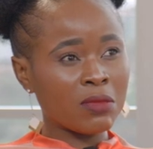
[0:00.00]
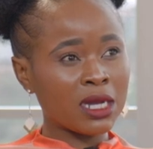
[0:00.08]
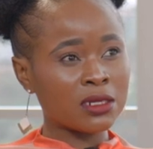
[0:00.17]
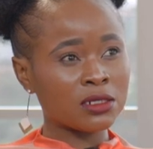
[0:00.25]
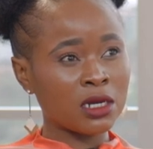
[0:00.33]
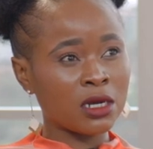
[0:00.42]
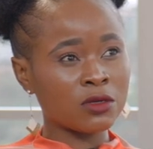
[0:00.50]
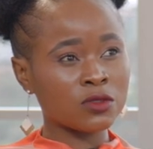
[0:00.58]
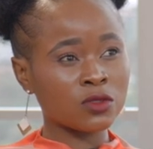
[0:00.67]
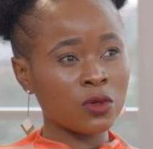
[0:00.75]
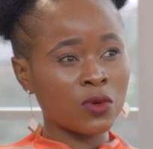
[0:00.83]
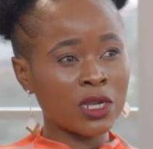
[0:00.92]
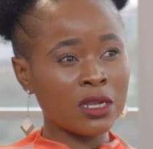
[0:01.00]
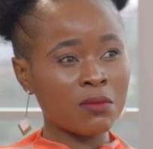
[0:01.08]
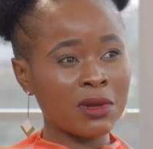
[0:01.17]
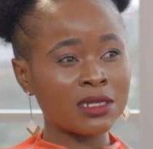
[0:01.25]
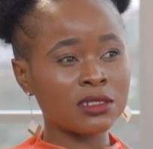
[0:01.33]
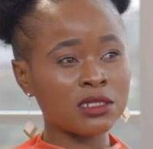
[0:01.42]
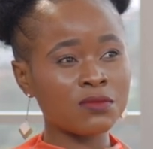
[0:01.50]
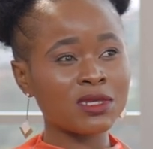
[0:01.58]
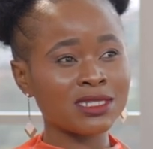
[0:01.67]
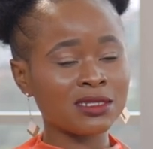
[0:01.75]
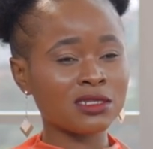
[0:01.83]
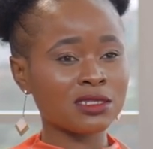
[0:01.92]
But uh, so really my
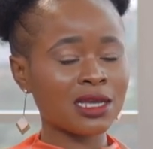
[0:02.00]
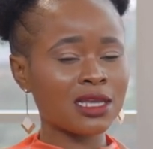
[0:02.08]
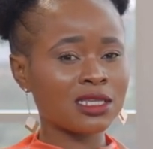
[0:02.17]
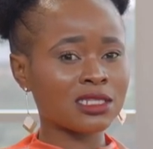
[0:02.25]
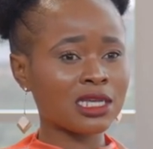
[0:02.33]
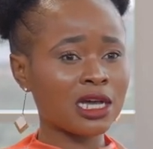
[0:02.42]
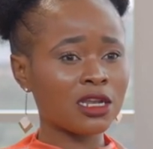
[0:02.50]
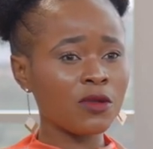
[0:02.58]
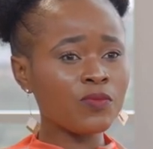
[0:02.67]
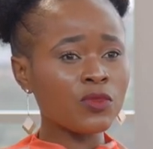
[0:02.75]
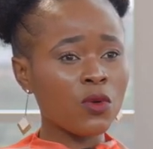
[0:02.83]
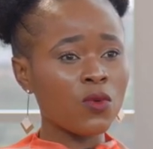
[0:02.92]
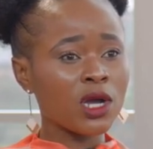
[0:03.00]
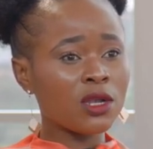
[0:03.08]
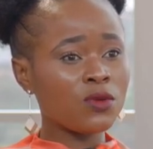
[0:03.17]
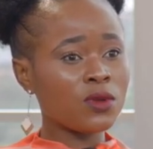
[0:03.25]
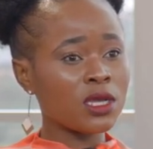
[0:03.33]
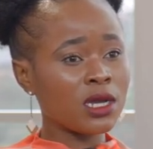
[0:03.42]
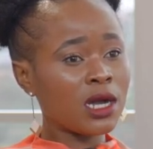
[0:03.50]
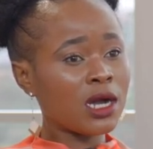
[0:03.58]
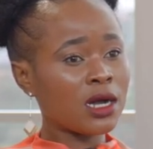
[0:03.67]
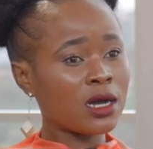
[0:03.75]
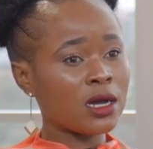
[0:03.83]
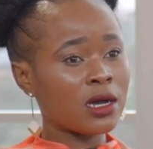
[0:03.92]
deepest desire is that while we
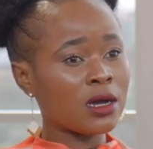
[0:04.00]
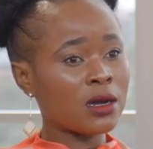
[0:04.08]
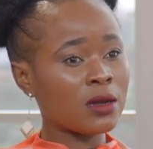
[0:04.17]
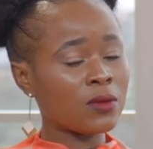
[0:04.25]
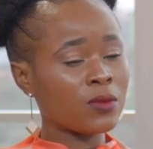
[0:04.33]
are uh,